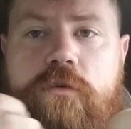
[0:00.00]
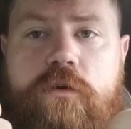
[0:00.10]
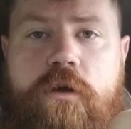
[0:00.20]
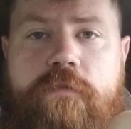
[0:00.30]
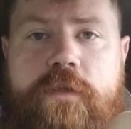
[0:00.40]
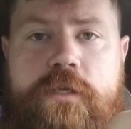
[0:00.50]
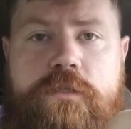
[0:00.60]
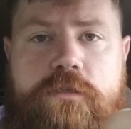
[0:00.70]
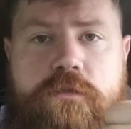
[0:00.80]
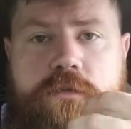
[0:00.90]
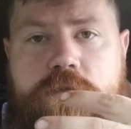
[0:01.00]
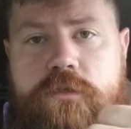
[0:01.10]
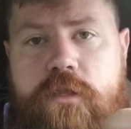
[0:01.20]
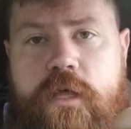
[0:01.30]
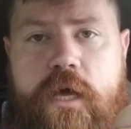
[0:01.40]
of this
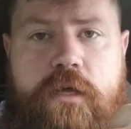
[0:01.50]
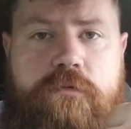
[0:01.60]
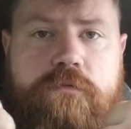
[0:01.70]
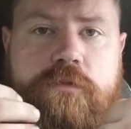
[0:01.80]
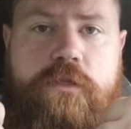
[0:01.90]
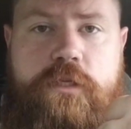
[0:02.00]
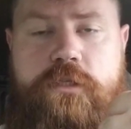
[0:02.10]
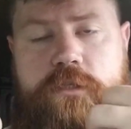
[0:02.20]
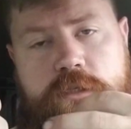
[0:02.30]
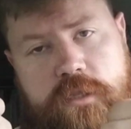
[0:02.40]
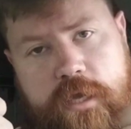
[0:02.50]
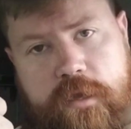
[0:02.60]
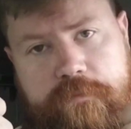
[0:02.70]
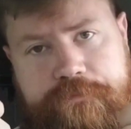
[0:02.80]
to that, to this to that.